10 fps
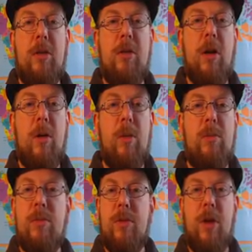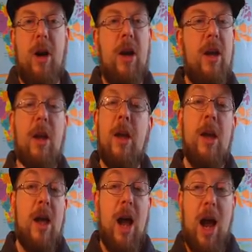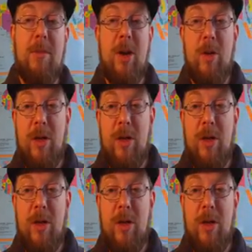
So sorry, I'm new to